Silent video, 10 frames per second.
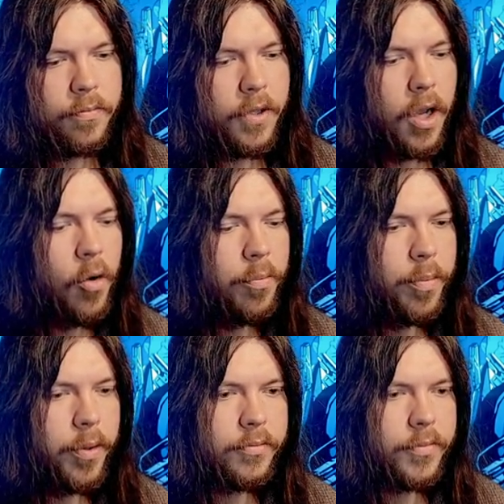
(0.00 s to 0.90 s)
Nope.
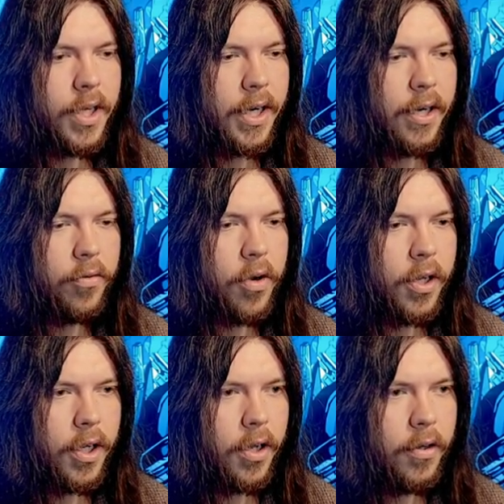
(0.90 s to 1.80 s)
Gotta get a run
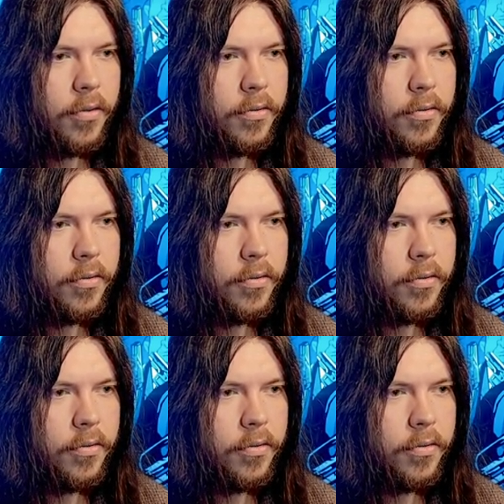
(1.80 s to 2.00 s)
and go.